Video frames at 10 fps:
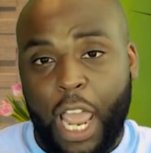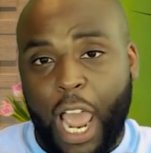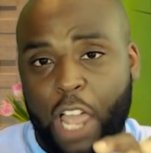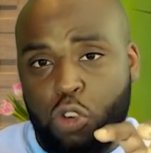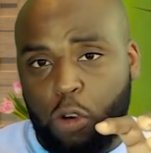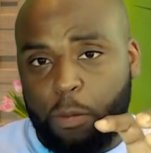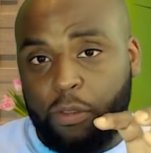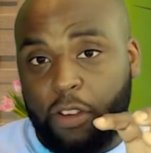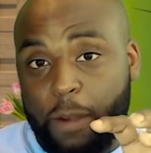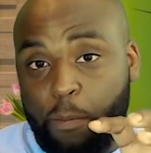and you can
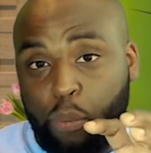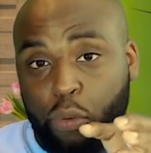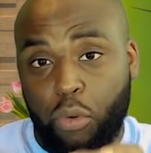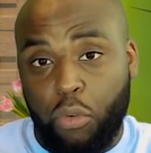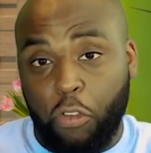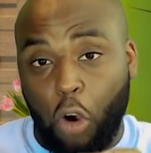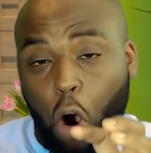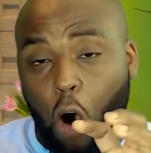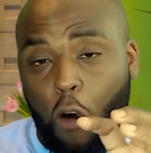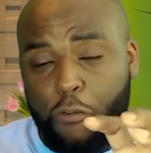provide proof
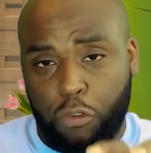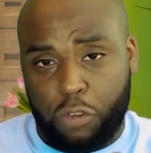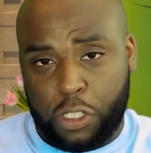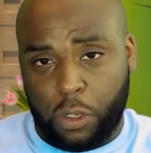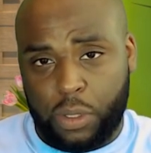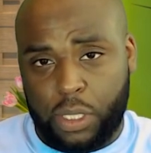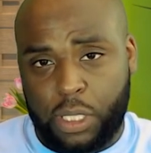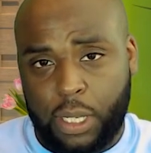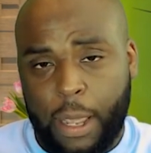of your results,